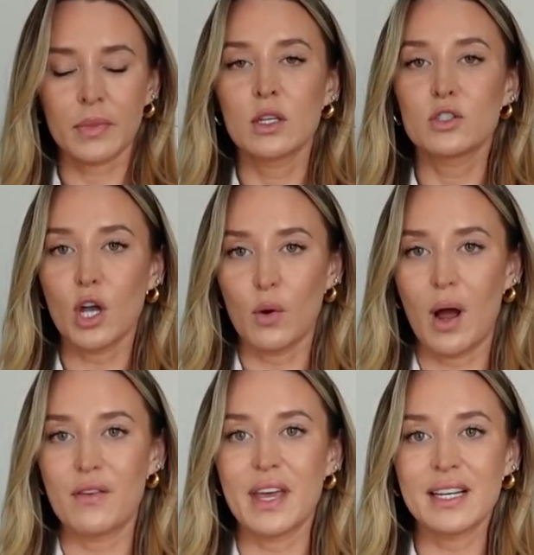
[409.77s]
So
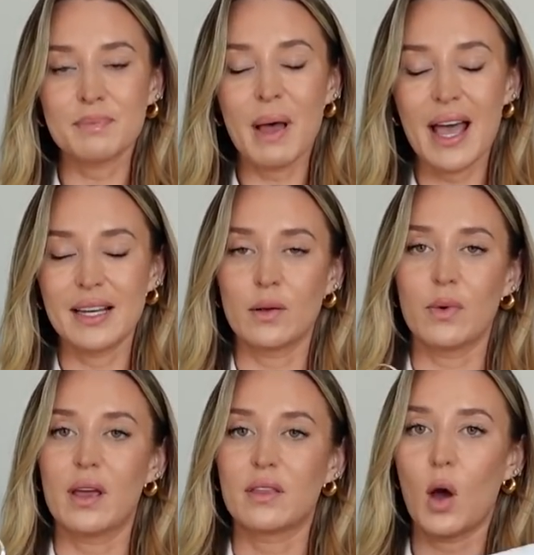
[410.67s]
I've then paired it
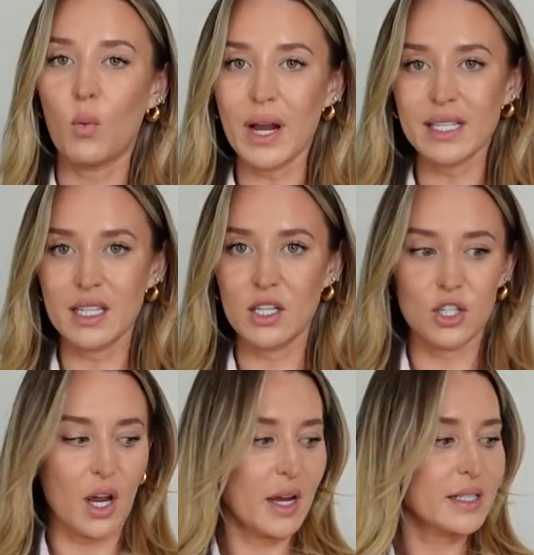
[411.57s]
with a white
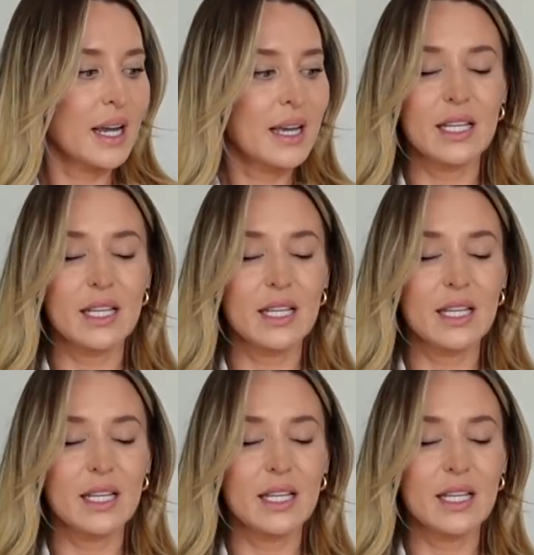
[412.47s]
t-shirt.